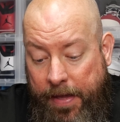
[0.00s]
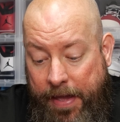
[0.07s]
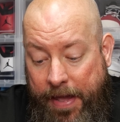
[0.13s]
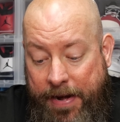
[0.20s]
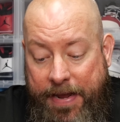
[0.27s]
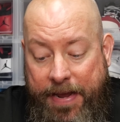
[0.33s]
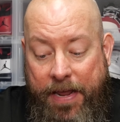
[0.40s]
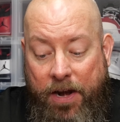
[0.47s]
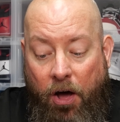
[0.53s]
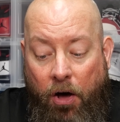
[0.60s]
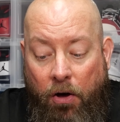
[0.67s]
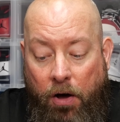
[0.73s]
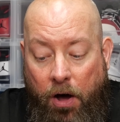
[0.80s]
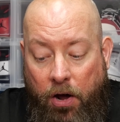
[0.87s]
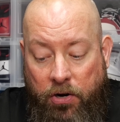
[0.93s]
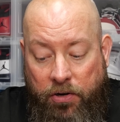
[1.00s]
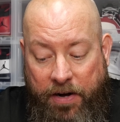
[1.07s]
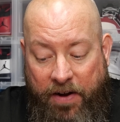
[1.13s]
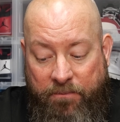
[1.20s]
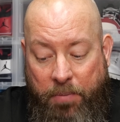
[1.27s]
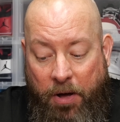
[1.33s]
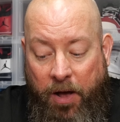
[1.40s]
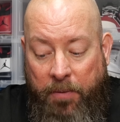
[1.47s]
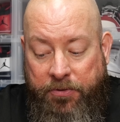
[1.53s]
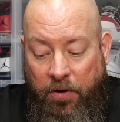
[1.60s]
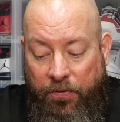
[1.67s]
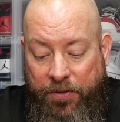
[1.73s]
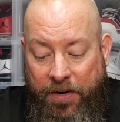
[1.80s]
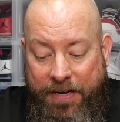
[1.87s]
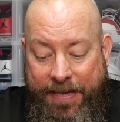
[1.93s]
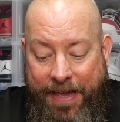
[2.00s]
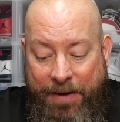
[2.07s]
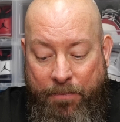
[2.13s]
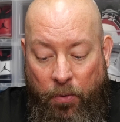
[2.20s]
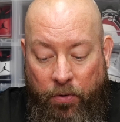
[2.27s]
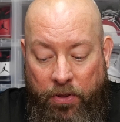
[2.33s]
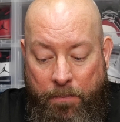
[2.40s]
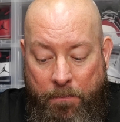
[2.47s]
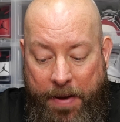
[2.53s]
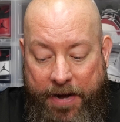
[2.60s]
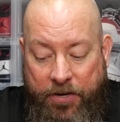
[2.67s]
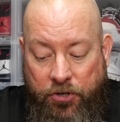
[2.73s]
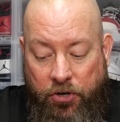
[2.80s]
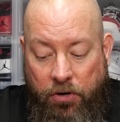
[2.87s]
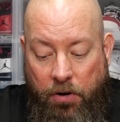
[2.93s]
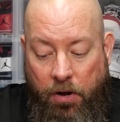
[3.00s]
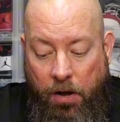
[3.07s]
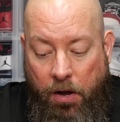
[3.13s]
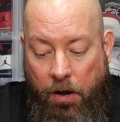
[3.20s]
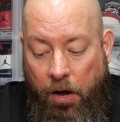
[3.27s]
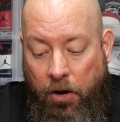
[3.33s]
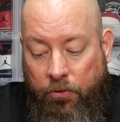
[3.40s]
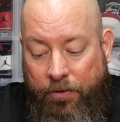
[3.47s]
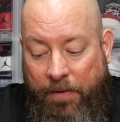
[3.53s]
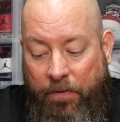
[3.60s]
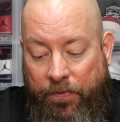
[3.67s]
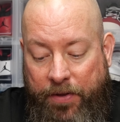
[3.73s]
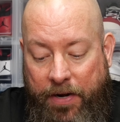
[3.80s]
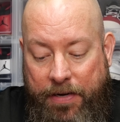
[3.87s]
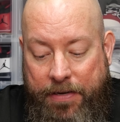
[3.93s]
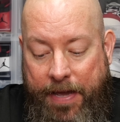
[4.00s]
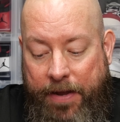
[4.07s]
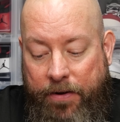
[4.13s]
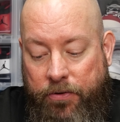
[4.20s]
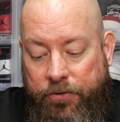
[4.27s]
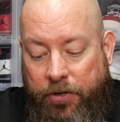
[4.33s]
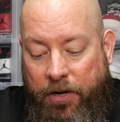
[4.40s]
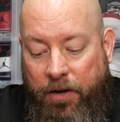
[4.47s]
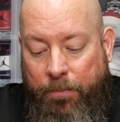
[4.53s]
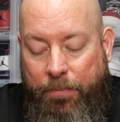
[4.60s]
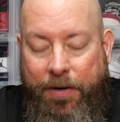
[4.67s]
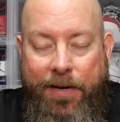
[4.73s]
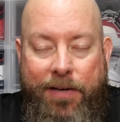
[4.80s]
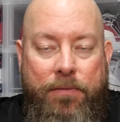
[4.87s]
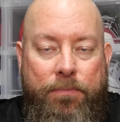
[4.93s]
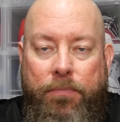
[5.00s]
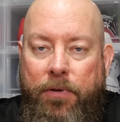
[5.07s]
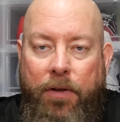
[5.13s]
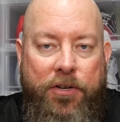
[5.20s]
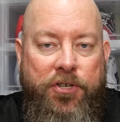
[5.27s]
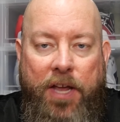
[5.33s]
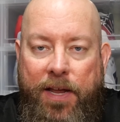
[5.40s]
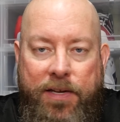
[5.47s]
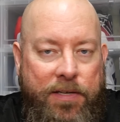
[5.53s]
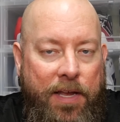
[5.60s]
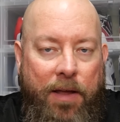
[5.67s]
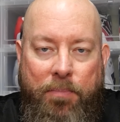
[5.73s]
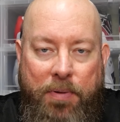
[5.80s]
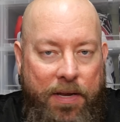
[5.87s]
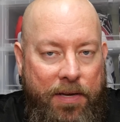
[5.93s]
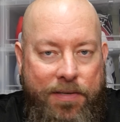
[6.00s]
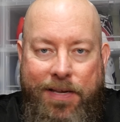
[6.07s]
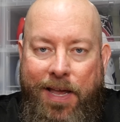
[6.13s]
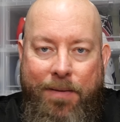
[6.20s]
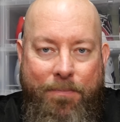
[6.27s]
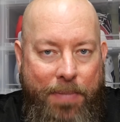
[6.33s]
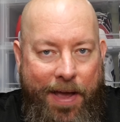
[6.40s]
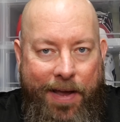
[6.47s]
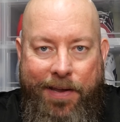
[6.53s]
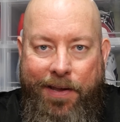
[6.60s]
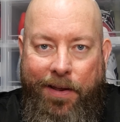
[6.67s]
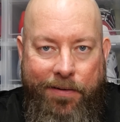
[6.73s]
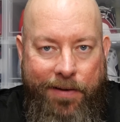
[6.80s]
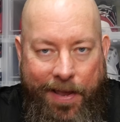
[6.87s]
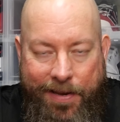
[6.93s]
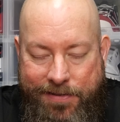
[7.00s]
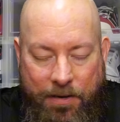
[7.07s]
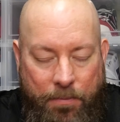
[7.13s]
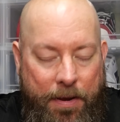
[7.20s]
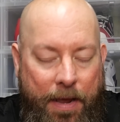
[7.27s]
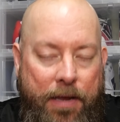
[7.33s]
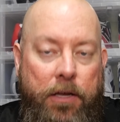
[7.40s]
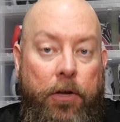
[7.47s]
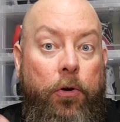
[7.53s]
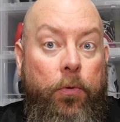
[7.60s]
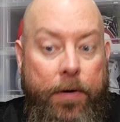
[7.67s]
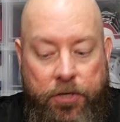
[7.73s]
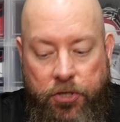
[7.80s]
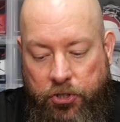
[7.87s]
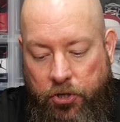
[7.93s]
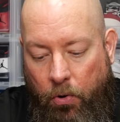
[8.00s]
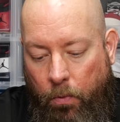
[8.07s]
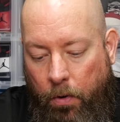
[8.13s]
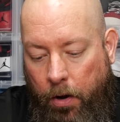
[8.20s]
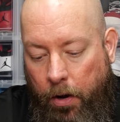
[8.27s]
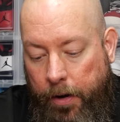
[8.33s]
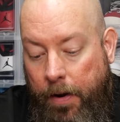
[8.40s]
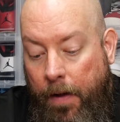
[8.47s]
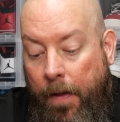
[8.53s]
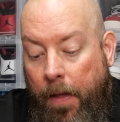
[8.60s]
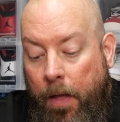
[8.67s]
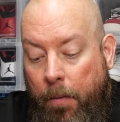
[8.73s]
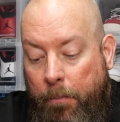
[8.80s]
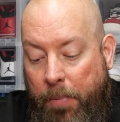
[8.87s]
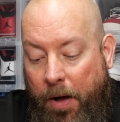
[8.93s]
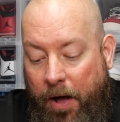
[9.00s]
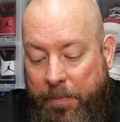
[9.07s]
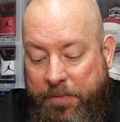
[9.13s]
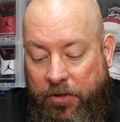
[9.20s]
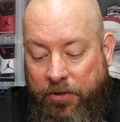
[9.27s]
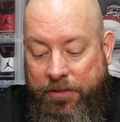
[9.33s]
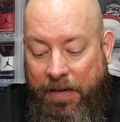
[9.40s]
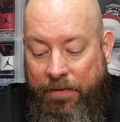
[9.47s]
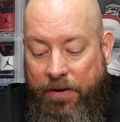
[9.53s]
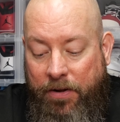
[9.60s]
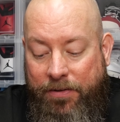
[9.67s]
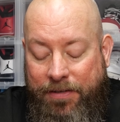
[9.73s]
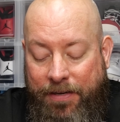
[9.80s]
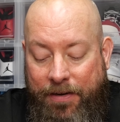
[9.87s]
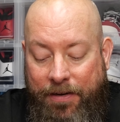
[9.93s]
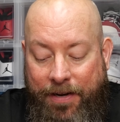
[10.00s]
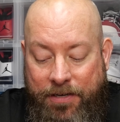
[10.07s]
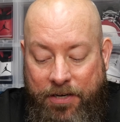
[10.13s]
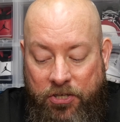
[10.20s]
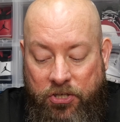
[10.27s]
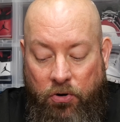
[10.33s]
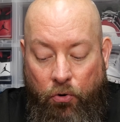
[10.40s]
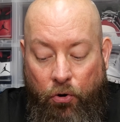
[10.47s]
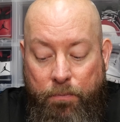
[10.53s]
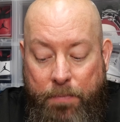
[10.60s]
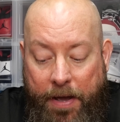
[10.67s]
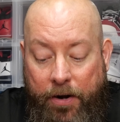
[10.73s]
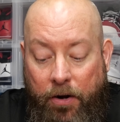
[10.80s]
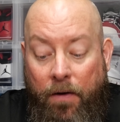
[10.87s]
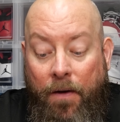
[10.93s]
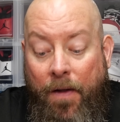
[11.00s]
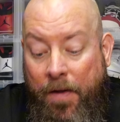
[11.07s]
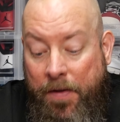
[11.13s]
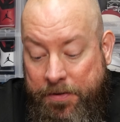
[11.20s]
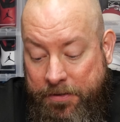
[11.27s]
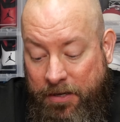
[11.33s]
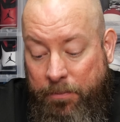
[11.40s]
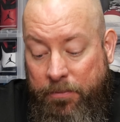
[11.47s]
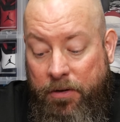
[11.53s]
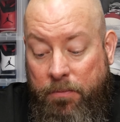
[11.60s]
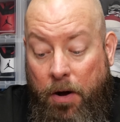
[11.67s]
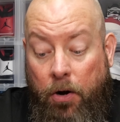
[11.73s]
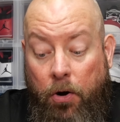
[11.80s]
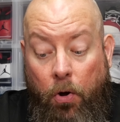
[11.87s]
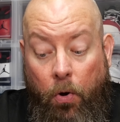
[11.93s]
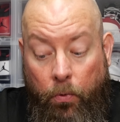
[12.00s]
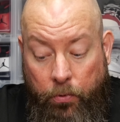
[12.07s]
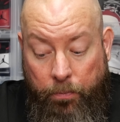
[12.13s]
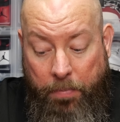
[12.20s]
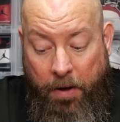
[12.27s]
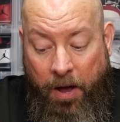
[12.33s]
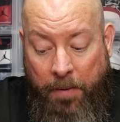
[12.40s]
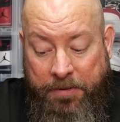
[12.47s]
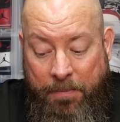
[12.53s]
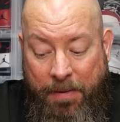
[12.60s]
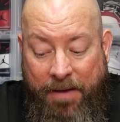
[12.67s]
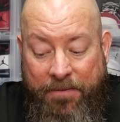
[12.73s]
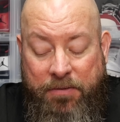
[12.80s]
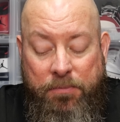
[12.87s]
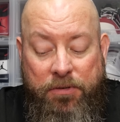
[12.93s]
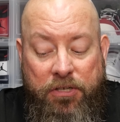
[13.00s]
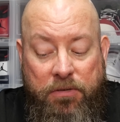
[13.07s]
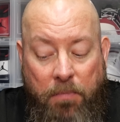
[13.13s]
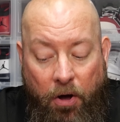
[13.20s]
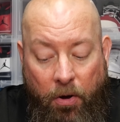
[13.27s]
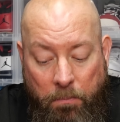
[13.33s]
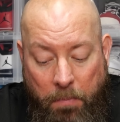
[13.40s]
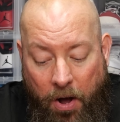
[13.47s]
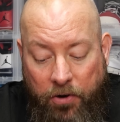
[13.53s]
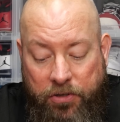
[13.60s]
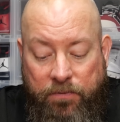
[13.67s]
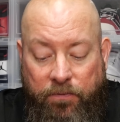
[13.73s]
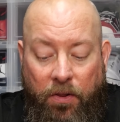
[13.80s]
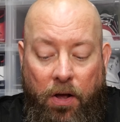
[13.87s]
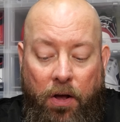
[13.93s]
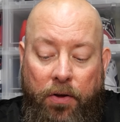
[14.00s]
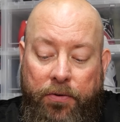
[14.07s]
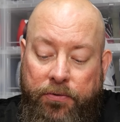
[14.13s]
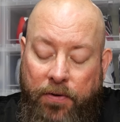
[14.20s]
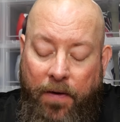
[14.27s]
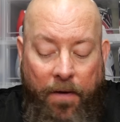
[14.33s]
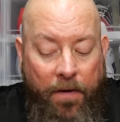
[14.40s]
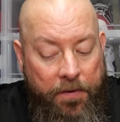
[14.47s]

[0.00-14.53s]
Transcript: Any and all autograph pops are authenticated by one of the major autograph authenticators or companies, JSA, PSA, Beckett, SWAU, and so on. Pops are 7 out of 10 condition or better. Some of them are older pops. They may have some small box flaws,